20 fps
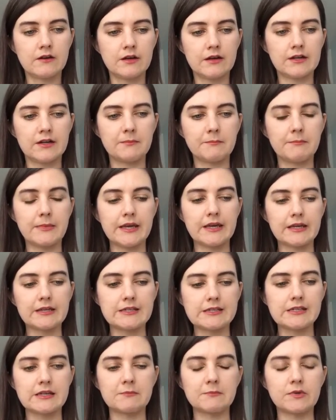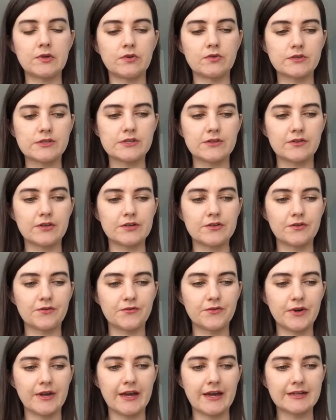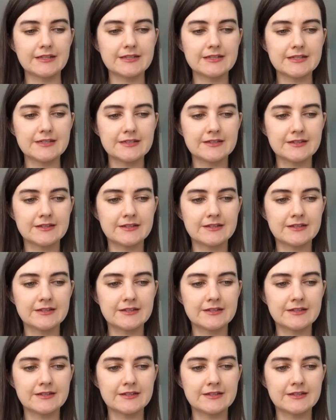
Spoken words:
And I'm making some notes so I don't forget.